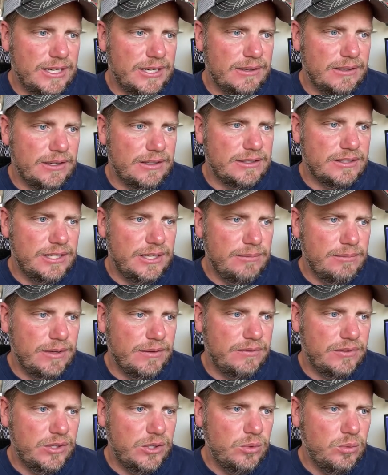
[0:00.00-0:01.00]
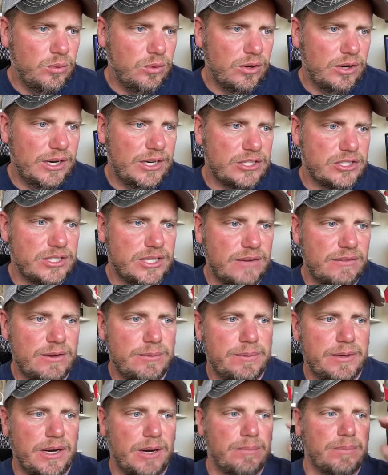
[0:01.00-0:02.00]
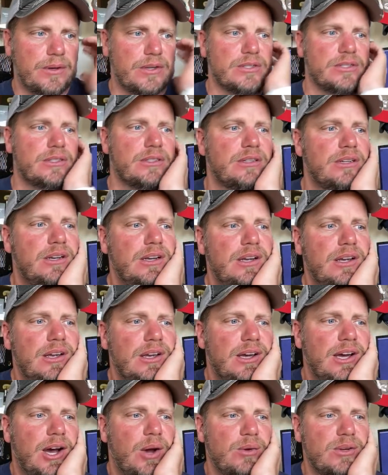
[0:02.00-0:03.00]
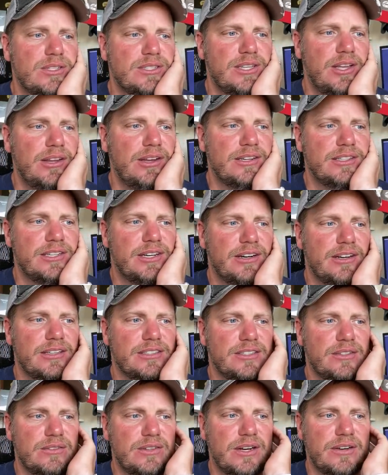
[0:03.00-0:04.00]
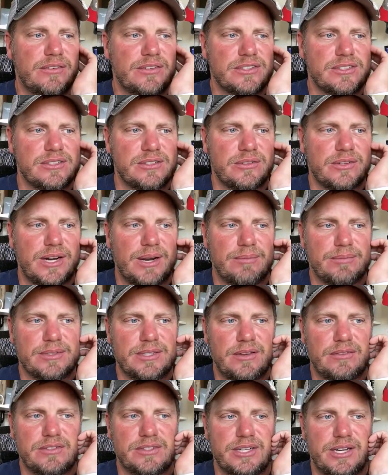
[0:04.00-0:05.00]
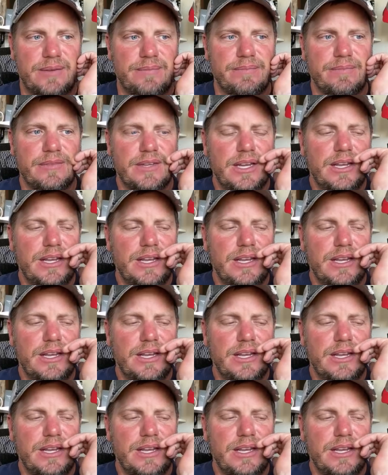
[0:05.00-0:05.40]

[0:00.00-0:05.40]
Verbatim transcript: Uh, Tim, if you were a Chevy P R person, how would you sell the interior of the Silverado versus the Ram? Tough job.